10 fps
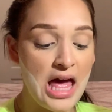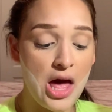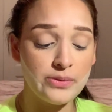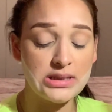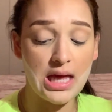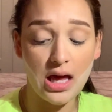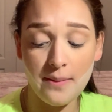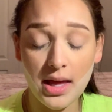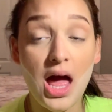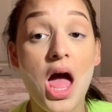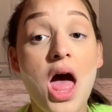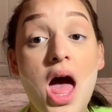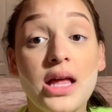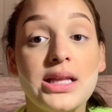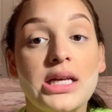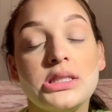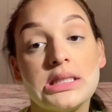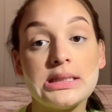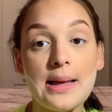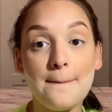It was like, oh my god, like
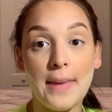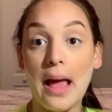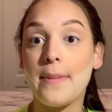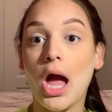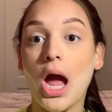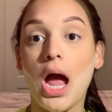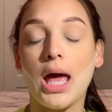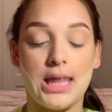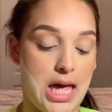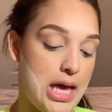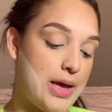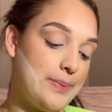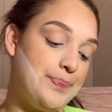Justin Bieber, like